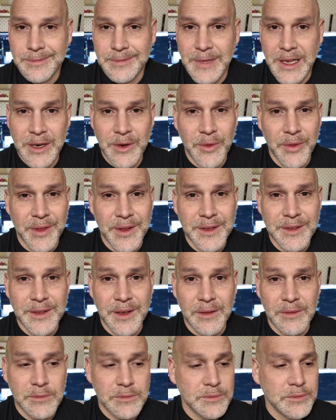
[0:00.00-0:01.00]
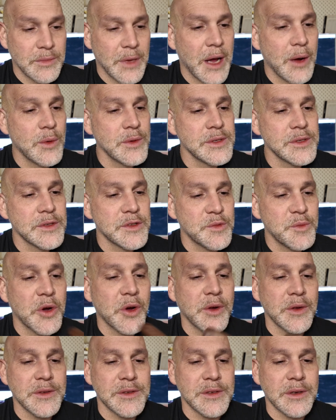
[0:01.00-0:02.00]
I don't think so. I wasn't
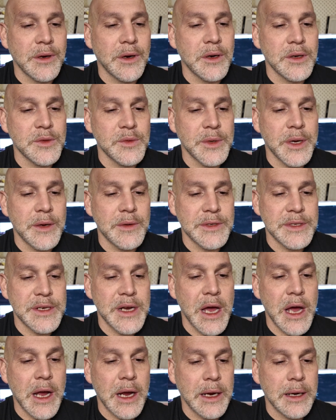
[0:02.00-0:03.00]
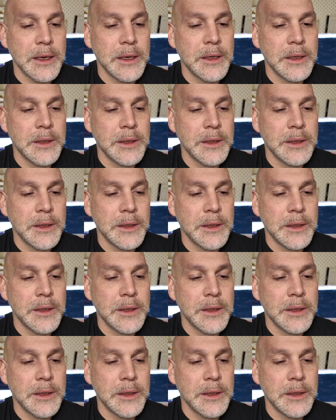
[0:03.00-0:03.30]
smoking cigars when I was 9.